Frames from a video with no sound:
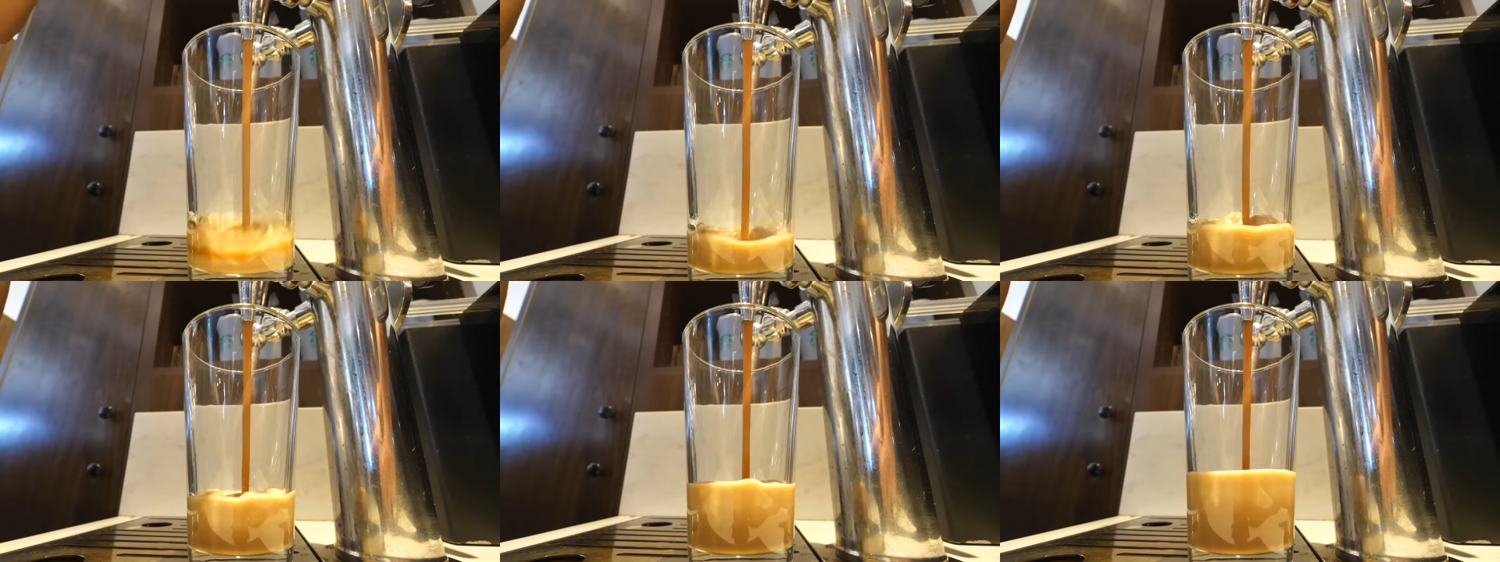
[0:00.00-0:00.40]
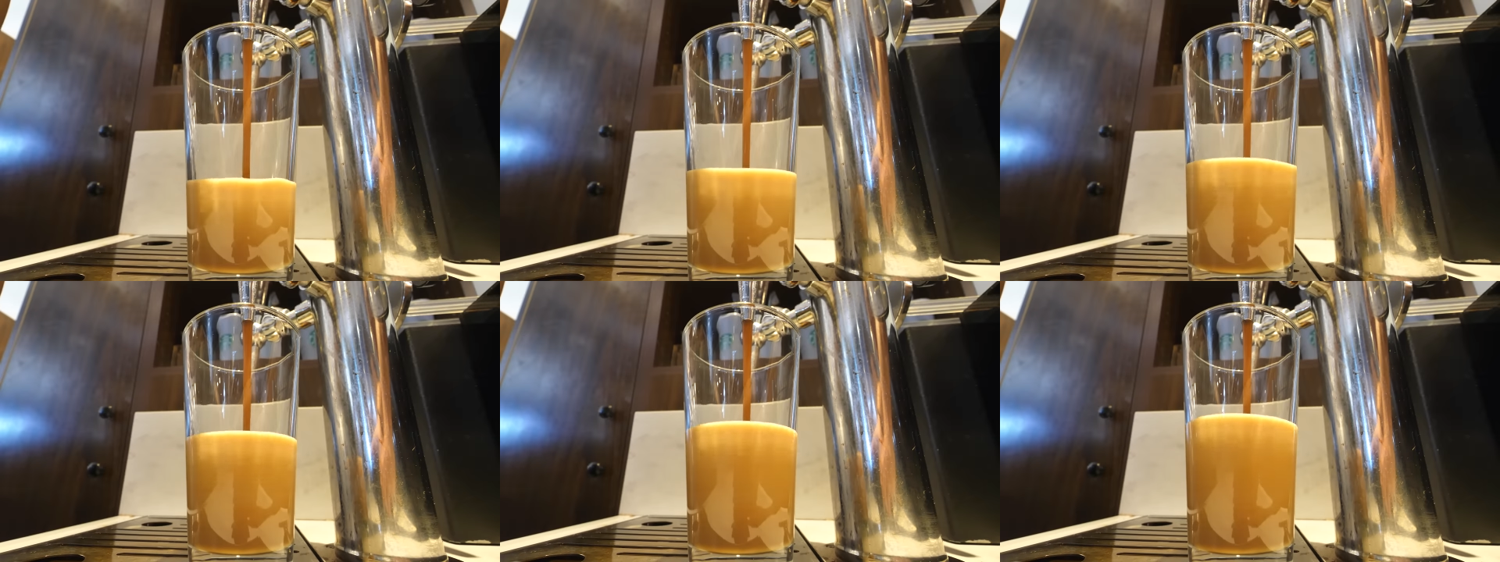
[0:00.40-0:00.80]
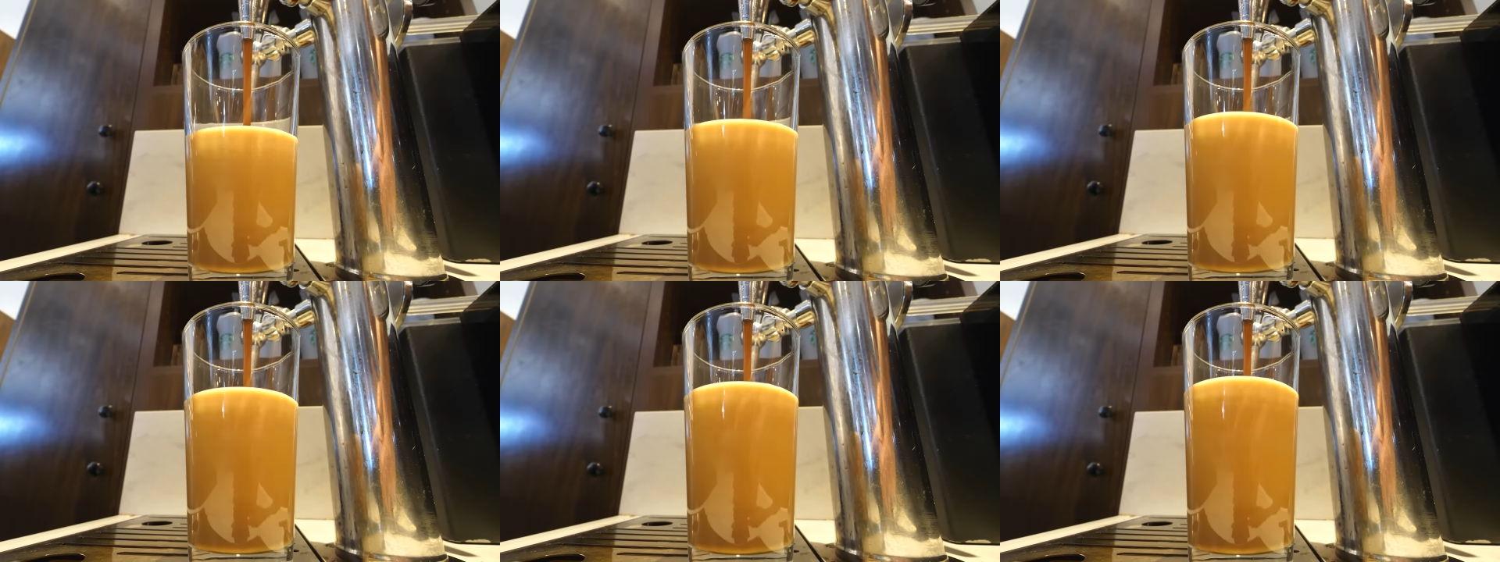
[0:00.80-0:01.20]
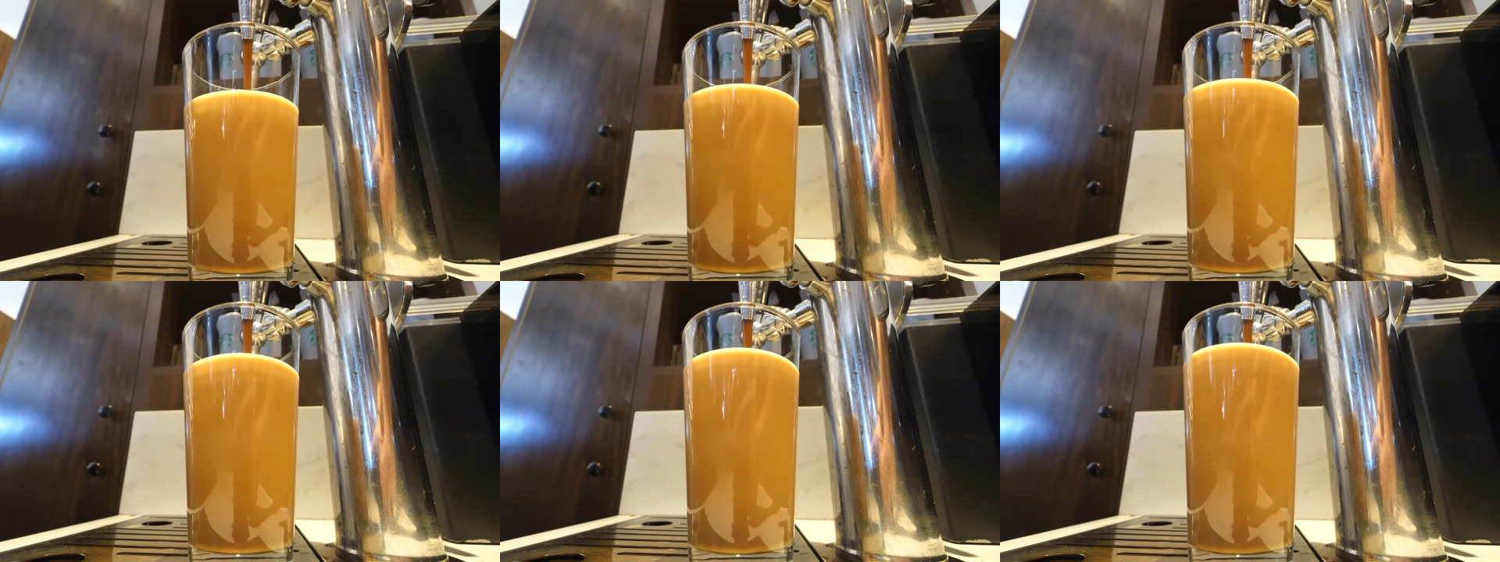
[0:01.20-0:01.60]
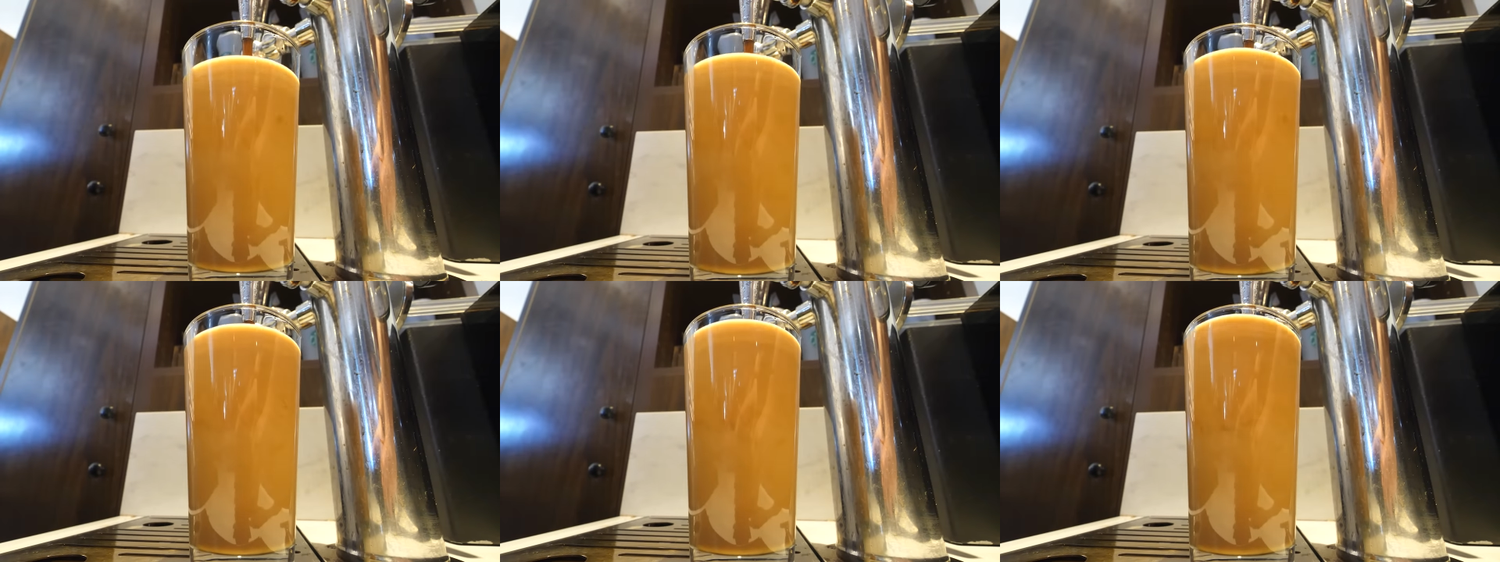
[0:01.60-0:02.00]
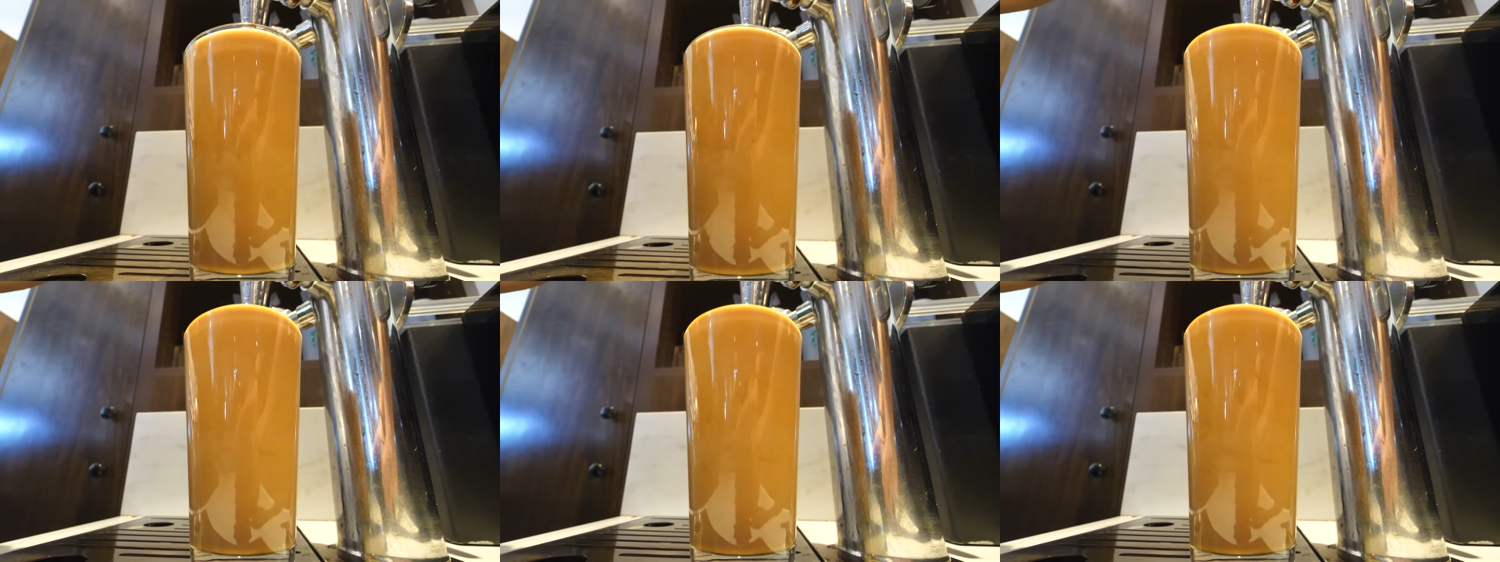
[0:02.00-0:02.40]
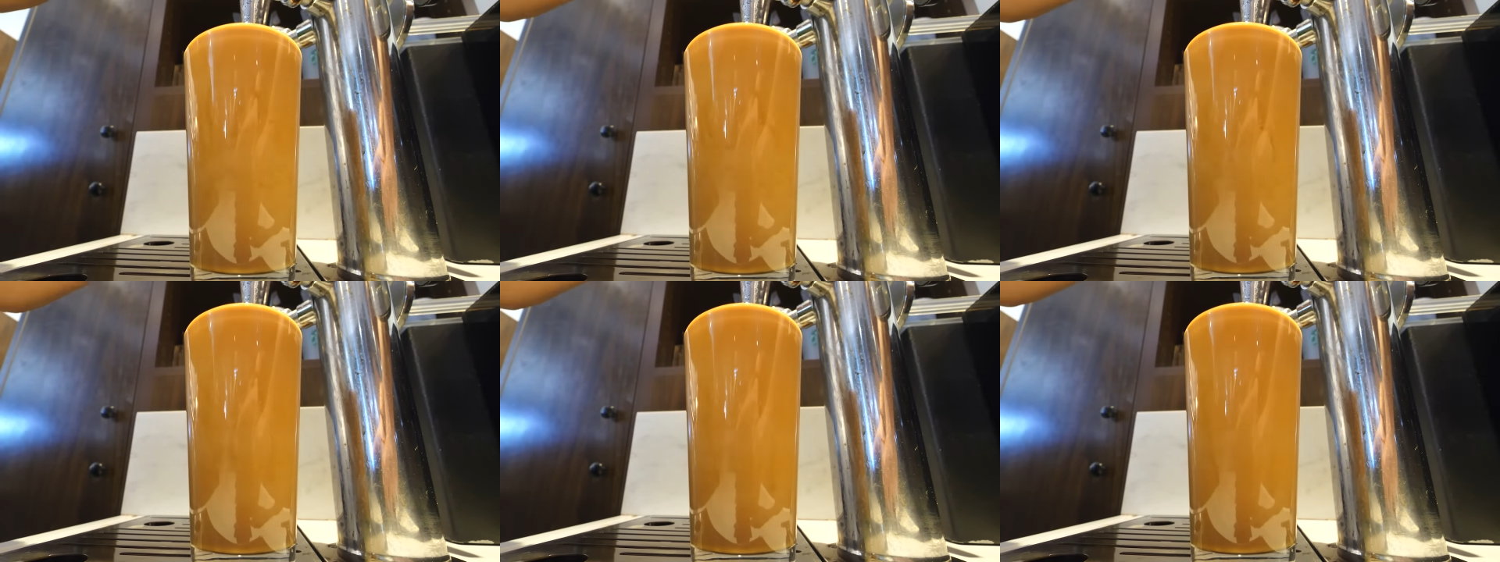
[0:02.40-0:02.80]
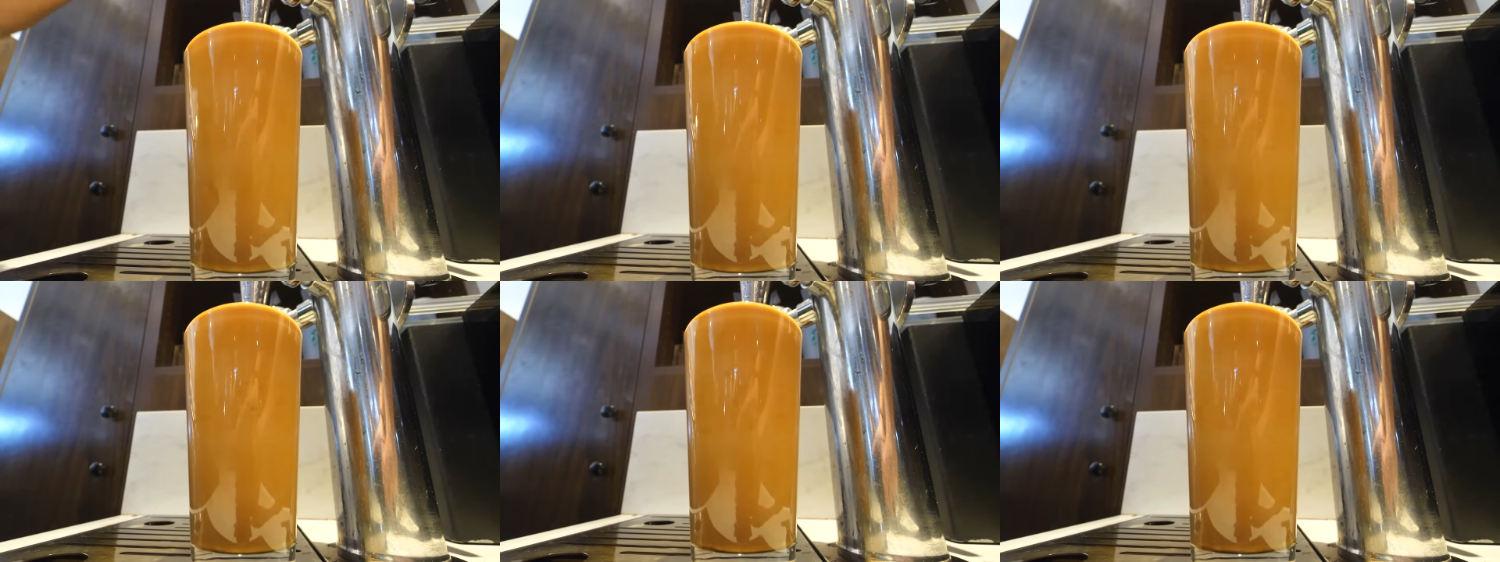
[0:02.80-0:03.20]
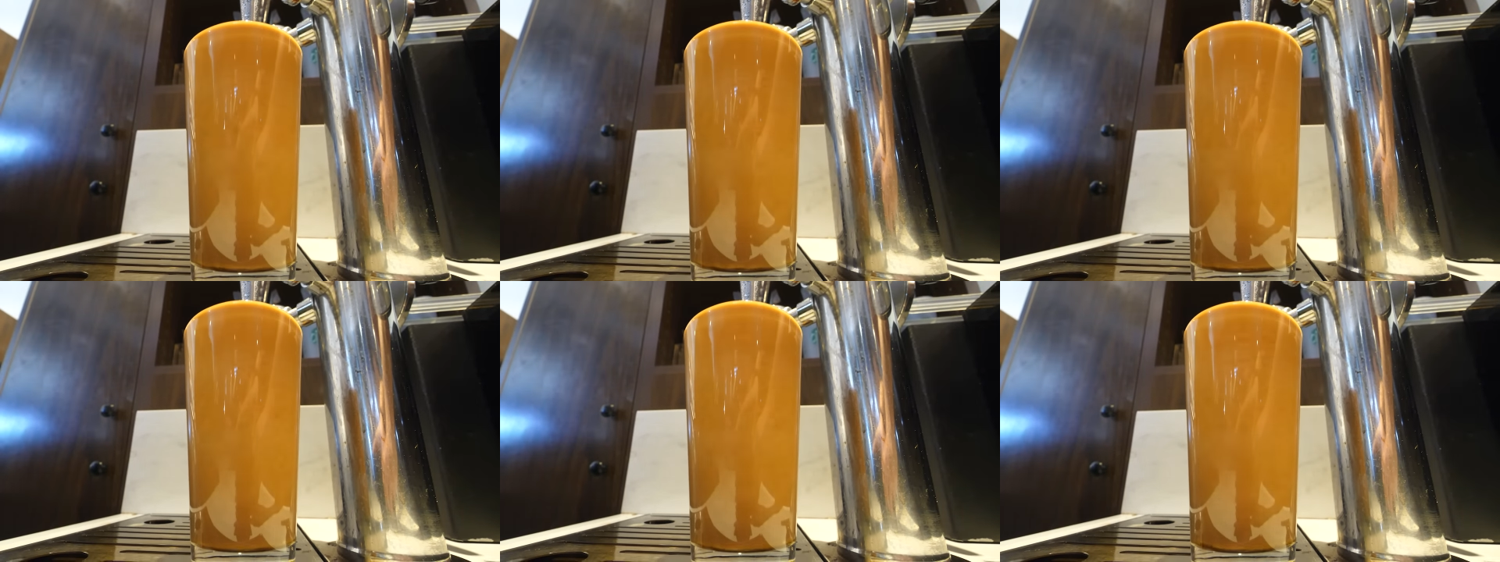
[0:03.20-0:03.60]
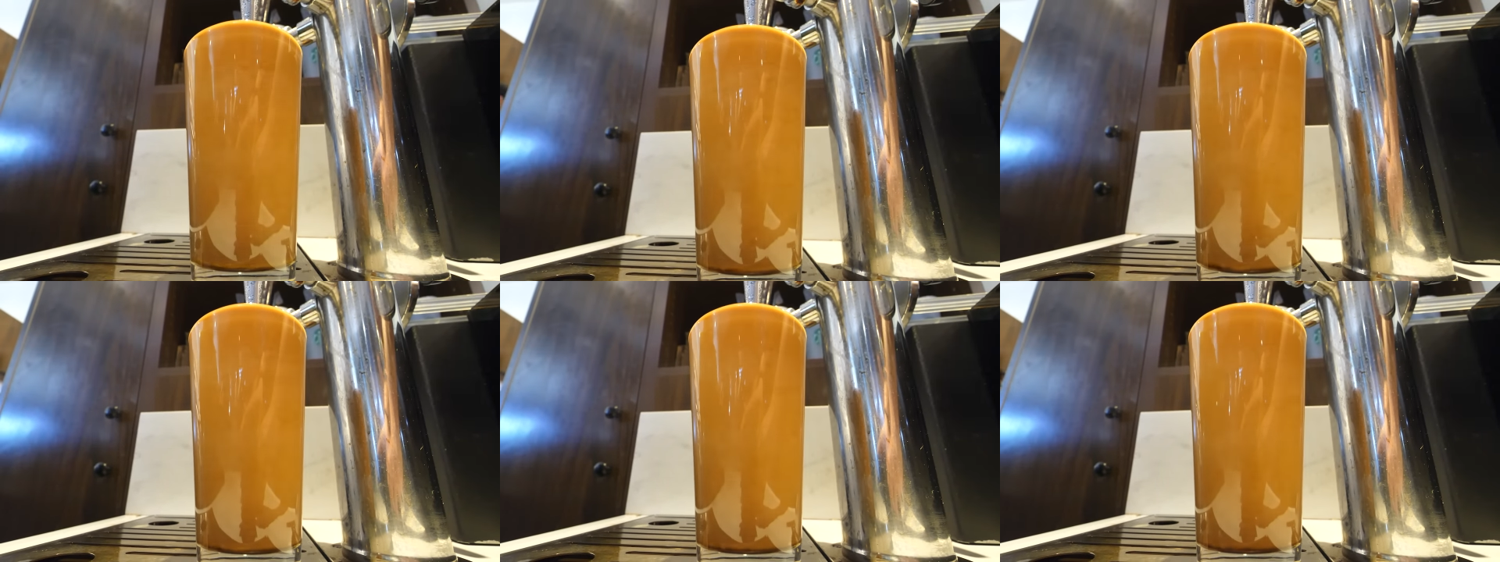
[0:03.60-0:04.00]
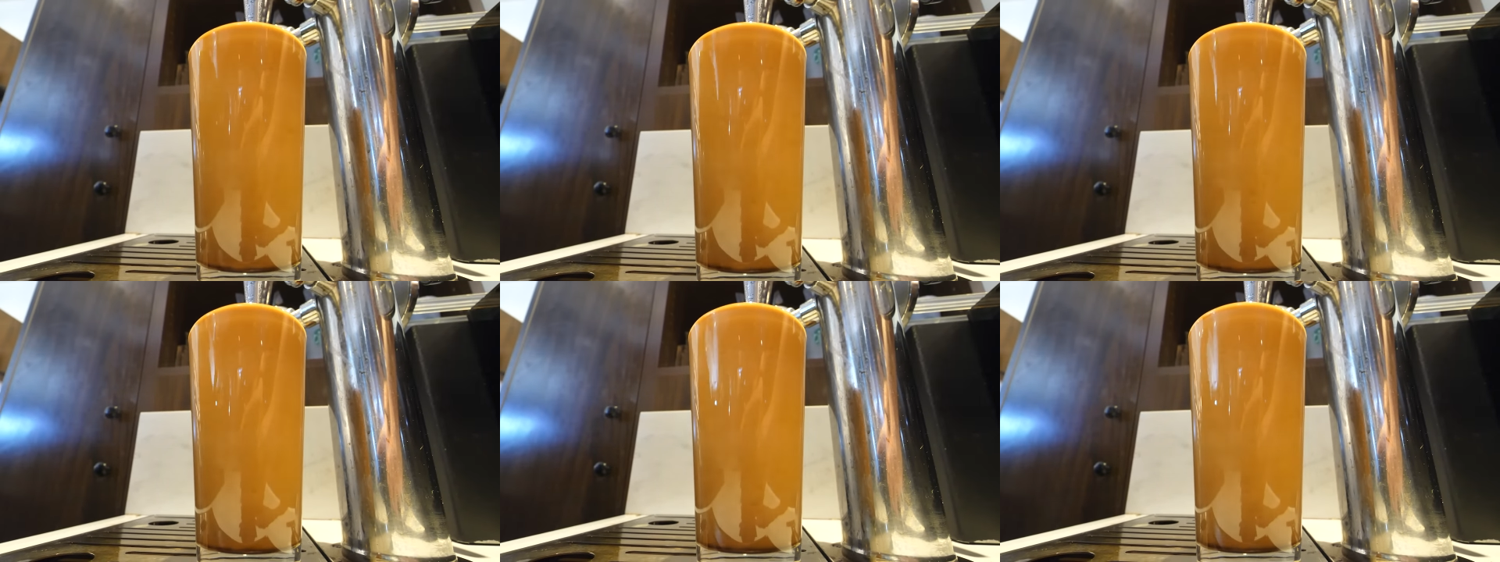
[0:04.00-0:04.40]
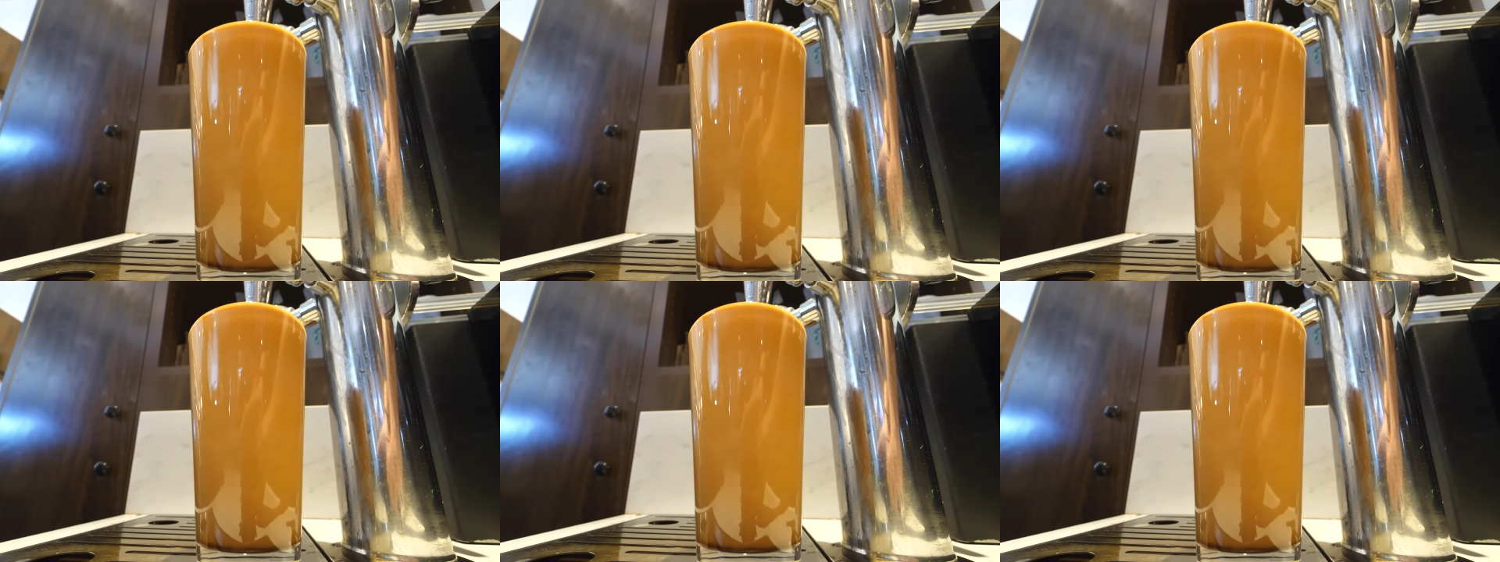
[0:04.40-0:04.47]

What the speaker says: Nobody's mouth can be seen.